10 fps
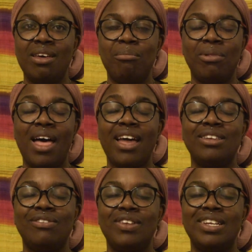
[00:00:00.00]
Black
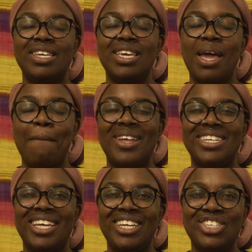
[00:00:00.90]
Divinity
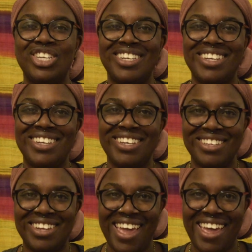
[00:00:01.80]
Meditation
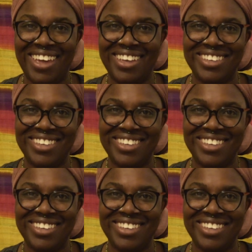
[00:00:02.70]
Day.